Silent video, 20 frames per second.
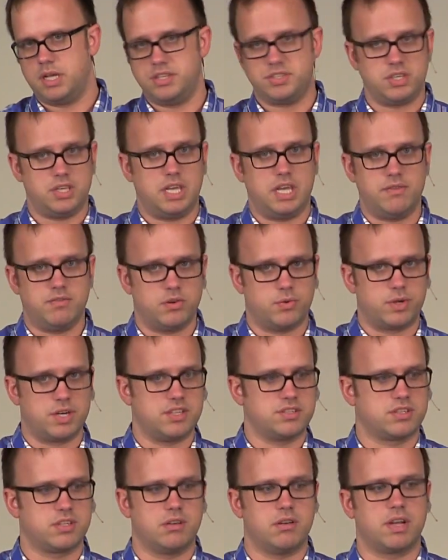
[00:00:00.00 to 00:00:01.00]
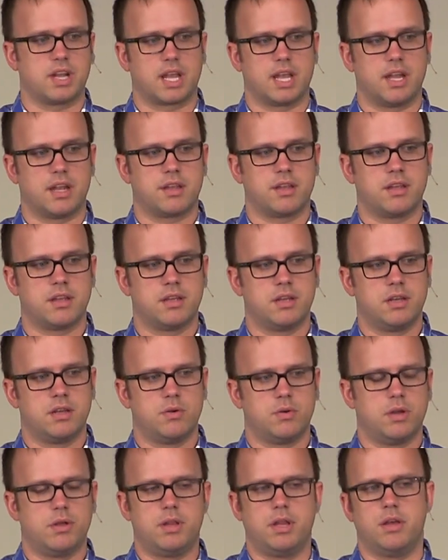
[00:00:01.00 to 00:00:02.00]
Is he evil when he's doing it?
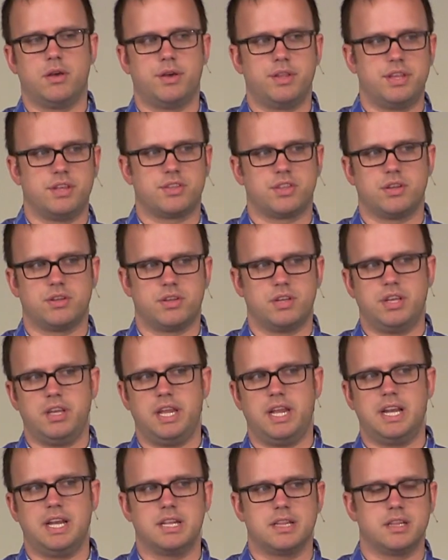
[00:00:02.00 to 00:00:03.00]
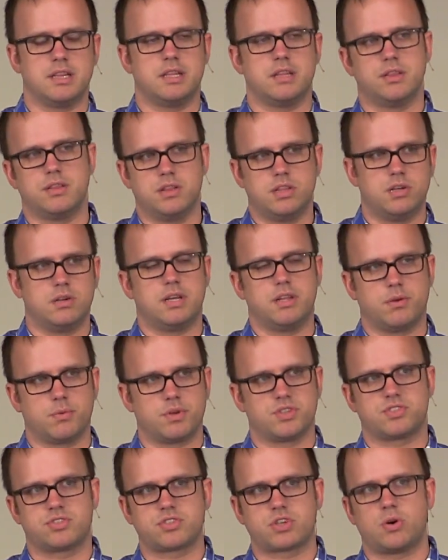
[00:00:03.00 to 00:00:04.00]
Well, in
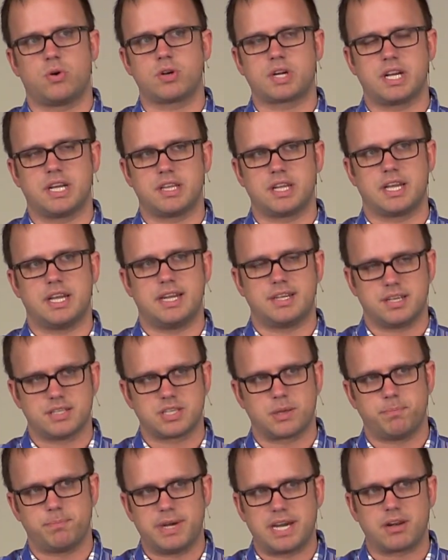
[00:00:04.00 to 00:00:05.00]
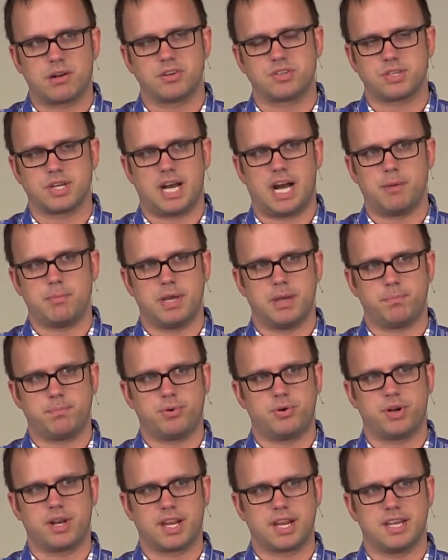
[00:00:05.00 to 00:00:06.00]
other words, Tolkien, I think, does a better job
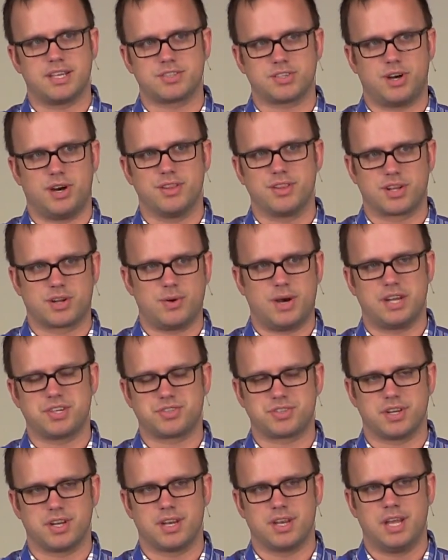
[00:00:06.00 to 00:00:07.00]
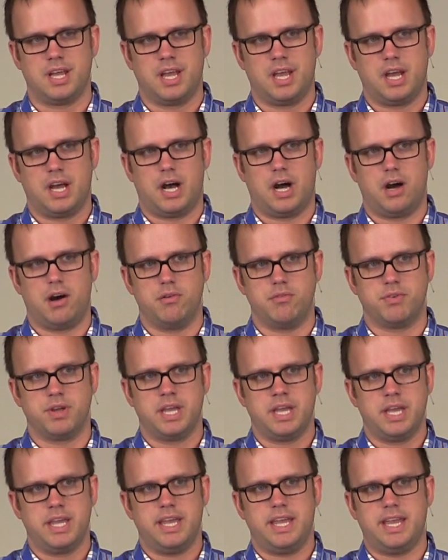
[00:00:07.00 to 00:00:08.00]
at putting us on the question
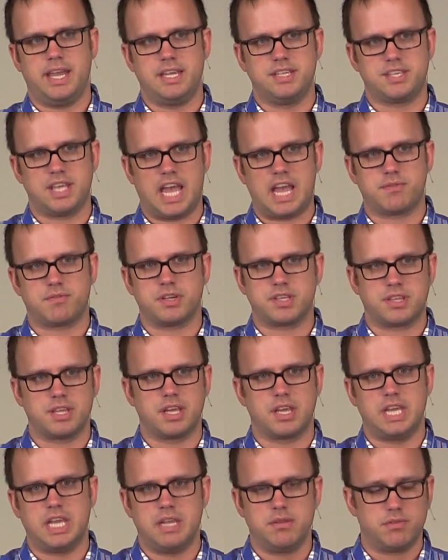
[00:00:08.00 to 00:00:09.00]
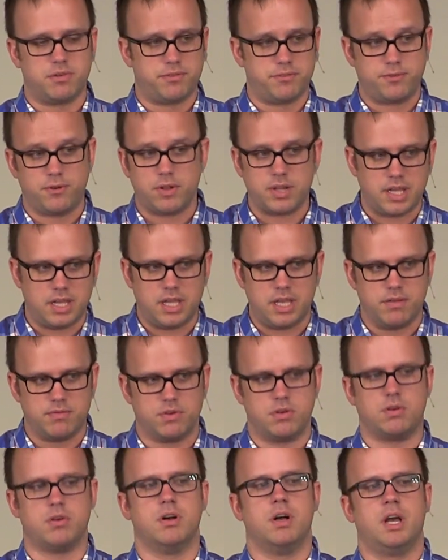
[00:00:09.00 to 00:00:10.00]
of, is everything evil fully
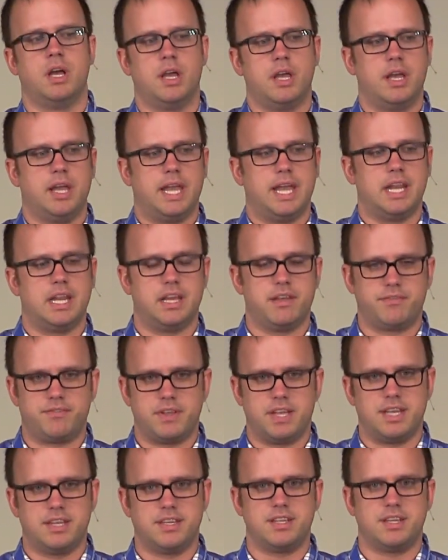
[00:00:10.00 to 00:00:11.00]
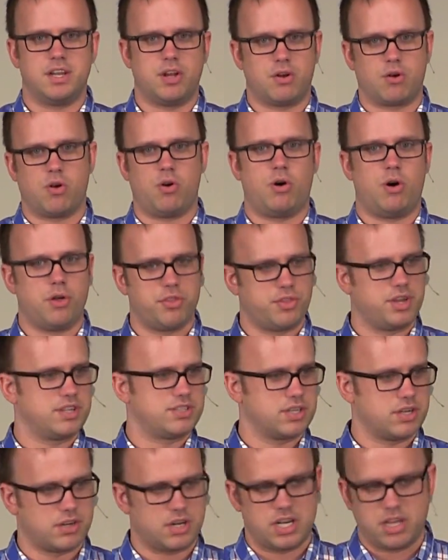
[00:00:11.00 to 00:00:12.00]
evil, and if it are all
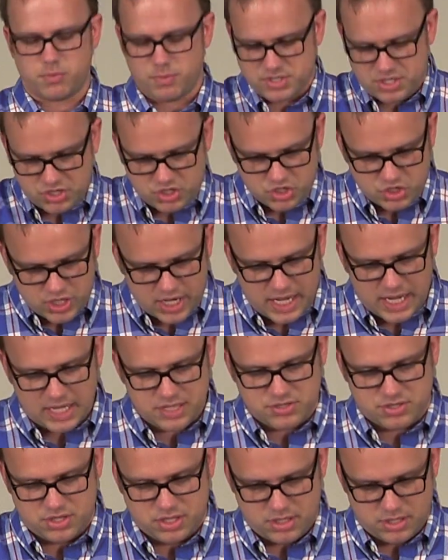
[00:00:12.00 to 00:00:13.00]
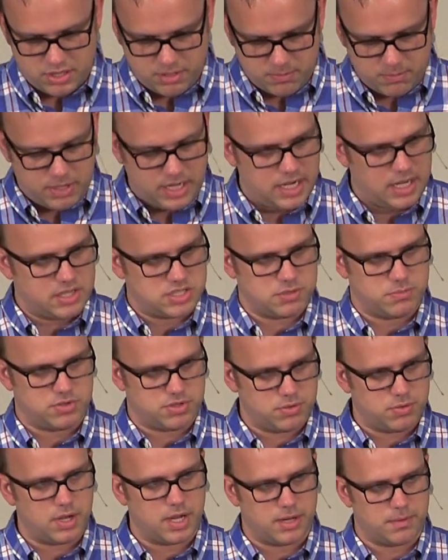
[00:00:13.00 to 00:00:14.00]
things that are, in other words, he shades the meanings
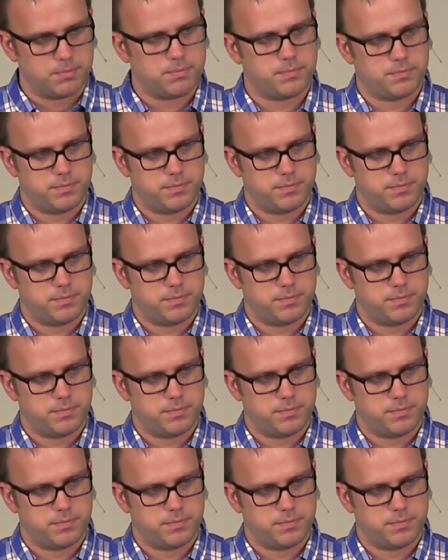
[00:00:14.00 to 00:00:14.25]
in between.